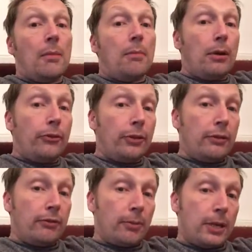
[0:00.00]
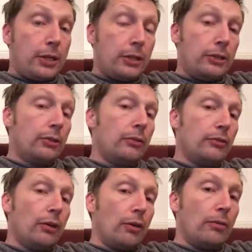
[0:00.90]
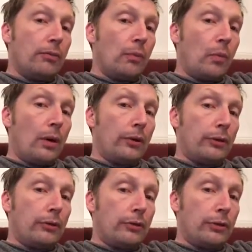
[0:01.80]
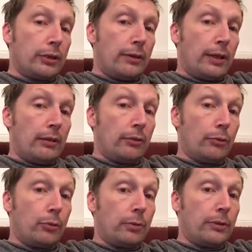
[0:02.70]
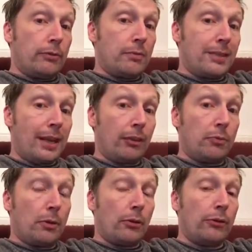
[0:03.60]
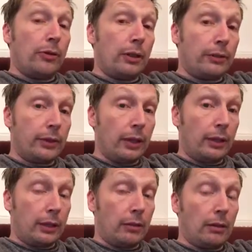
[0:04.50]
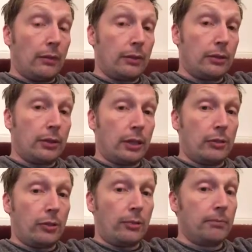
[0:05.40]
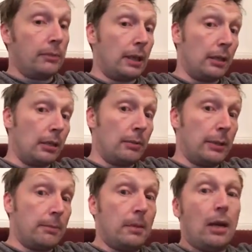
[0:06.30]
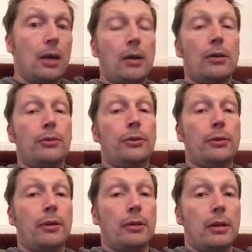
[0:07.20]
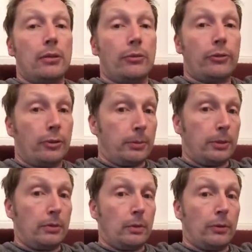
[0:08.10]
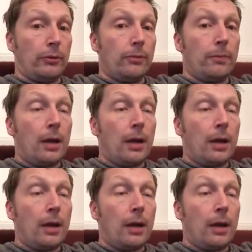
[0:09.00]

Most of the information you'll have got while you're doing your A levels will be from textbooks, and if you're lucky, you'll have a good teacher, kind of like me, who will do their own notes and they'll be good ones.